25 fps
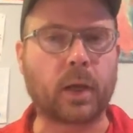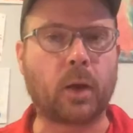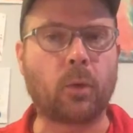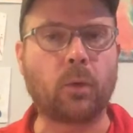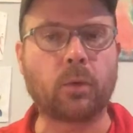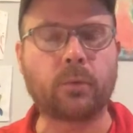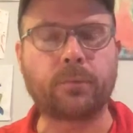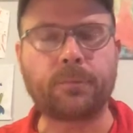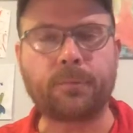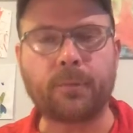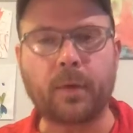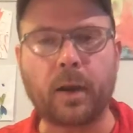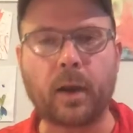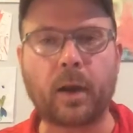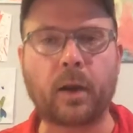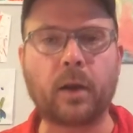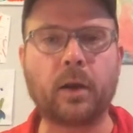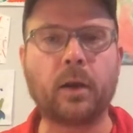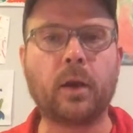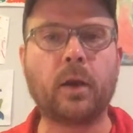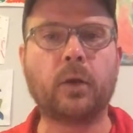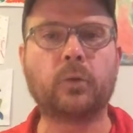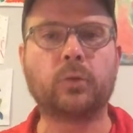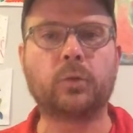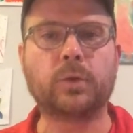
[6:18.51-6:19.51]
I would
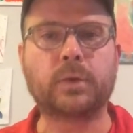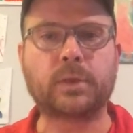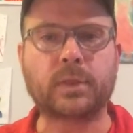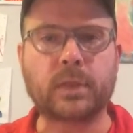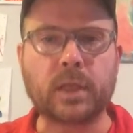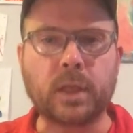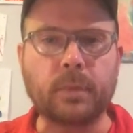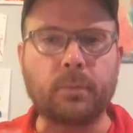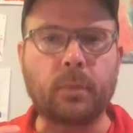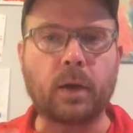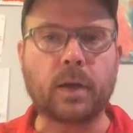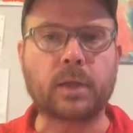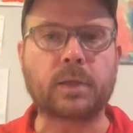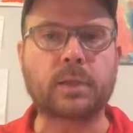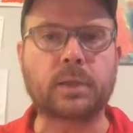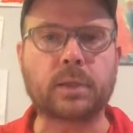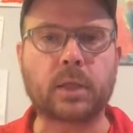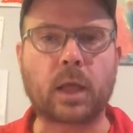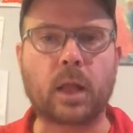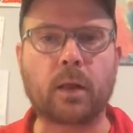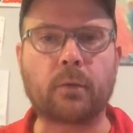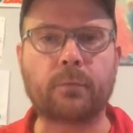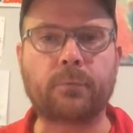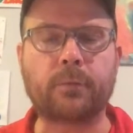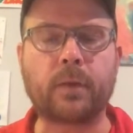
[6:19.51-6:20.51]
fear to see
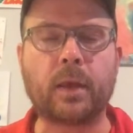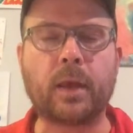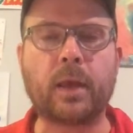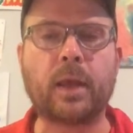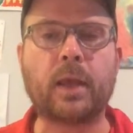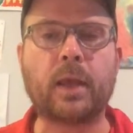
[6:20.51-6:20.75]
myself